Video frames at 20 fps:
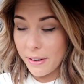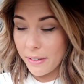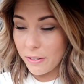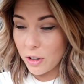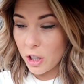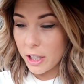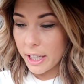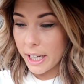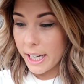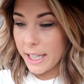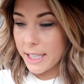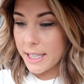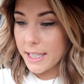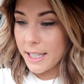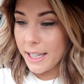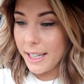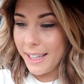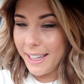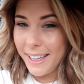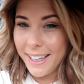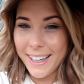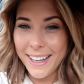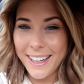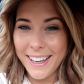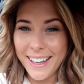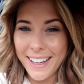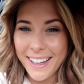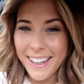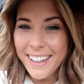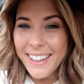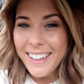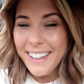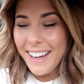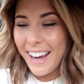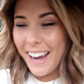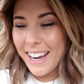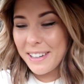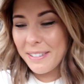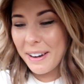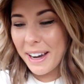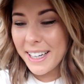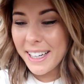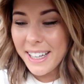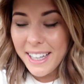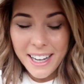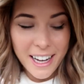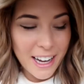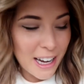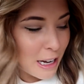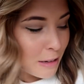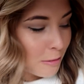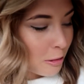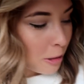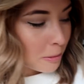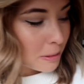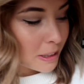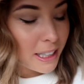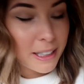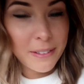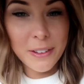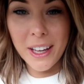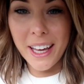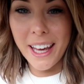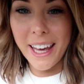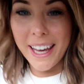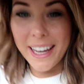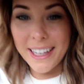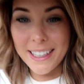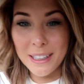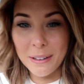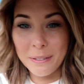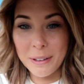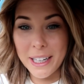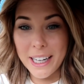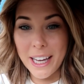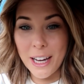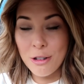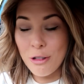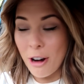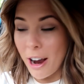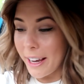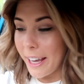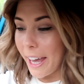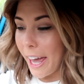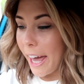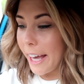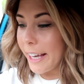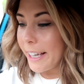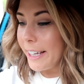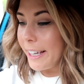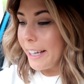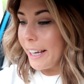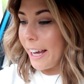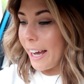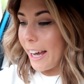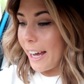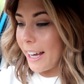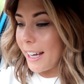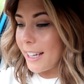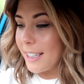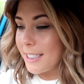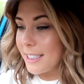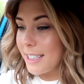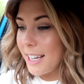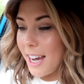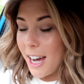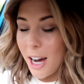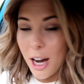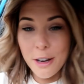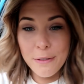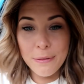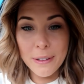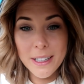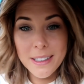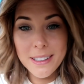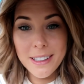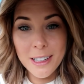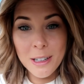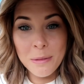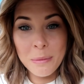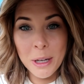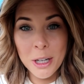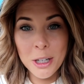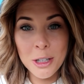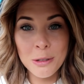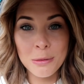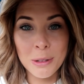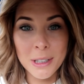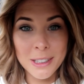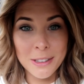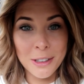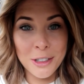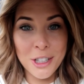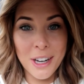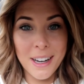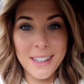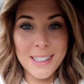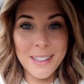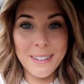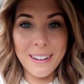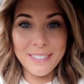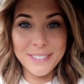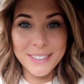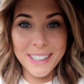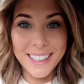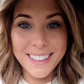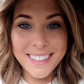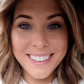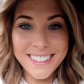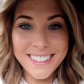if you haven't got kids. Anyway, I'm gonna leave you here because I'm gonna get cracking, and yeah, hopefully it's gonna be a good one, so I'll chat to you after.